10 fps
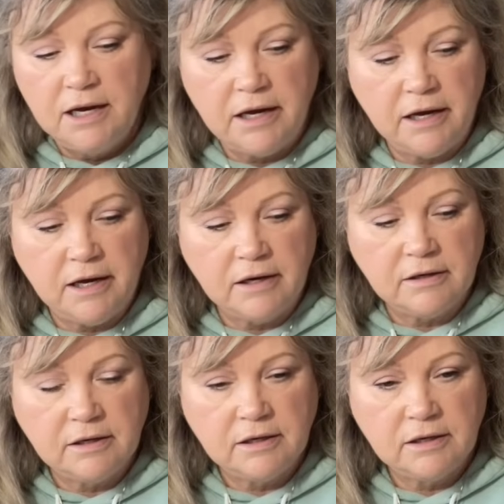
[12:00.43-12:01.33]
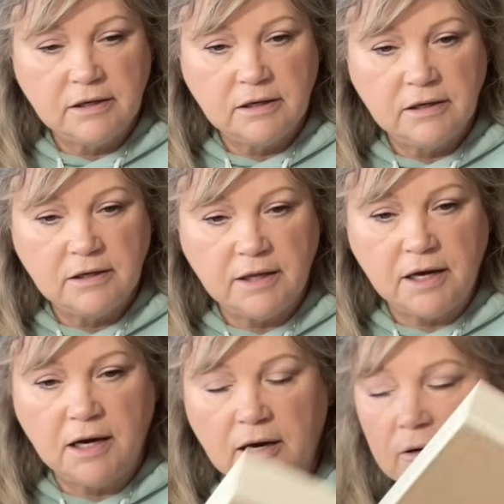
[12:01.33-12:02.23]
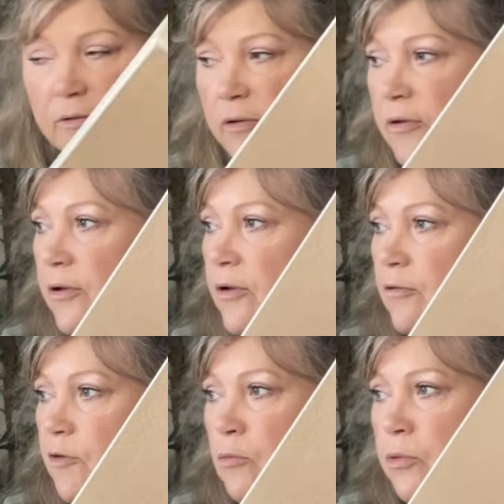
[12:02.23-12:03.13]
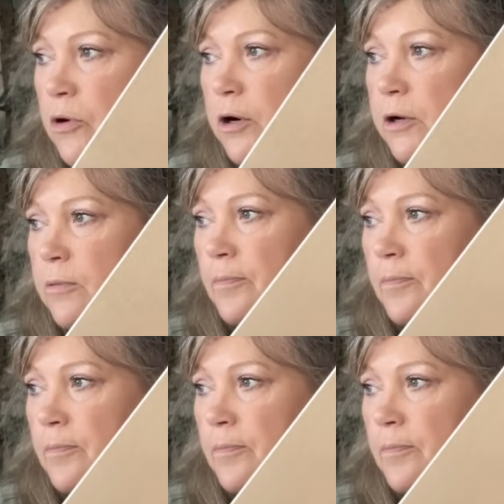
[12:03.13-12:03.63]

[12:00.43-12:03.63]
And the foam board